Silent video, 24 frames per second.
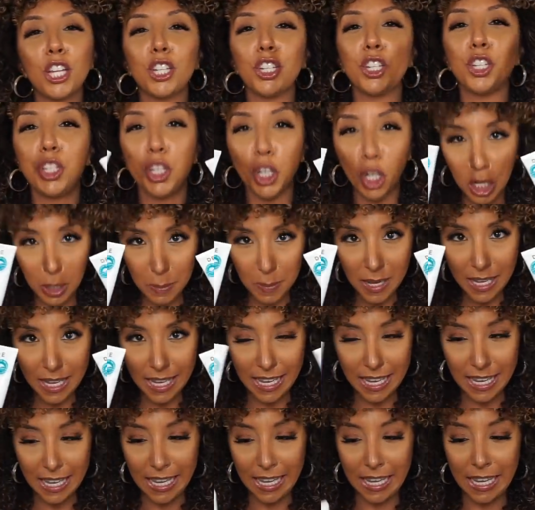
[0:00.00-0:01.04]
Derma
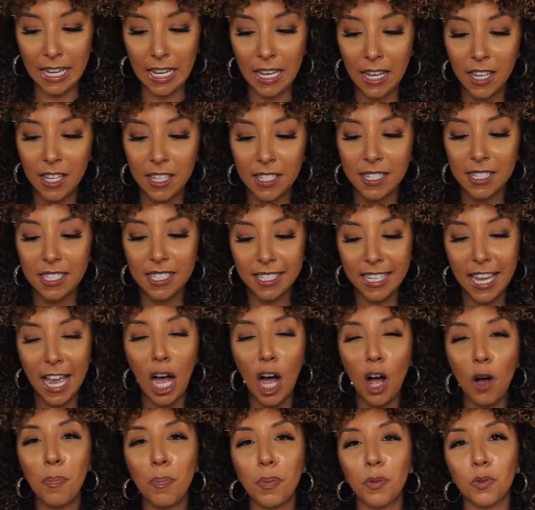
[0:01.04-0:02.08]
E
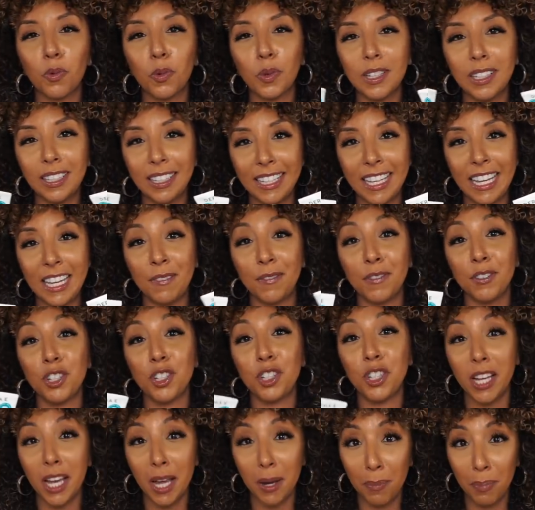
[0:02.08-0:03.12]
Scalp Relief
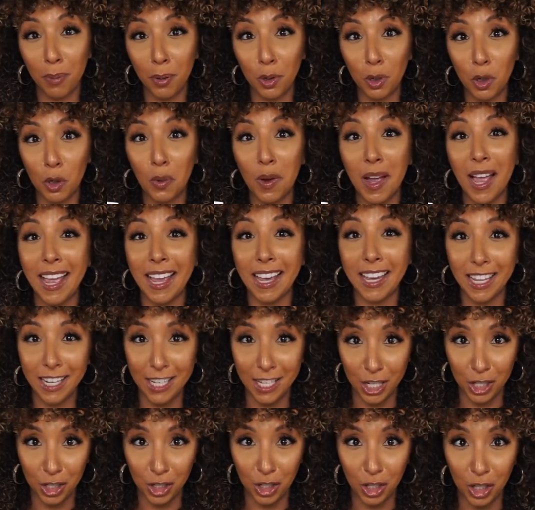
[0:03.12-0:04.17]
Shampoo and
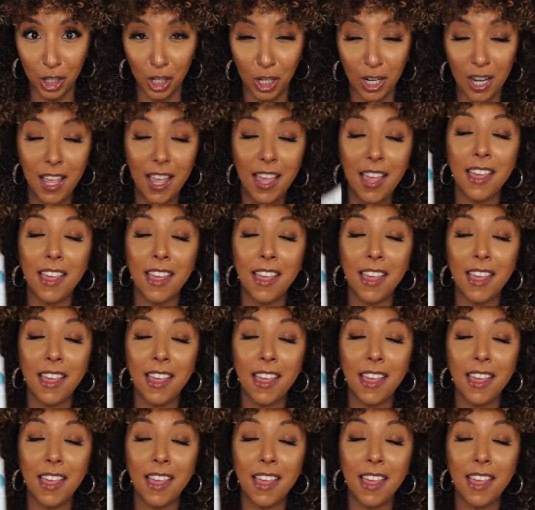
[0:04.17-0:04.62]
Conditioner.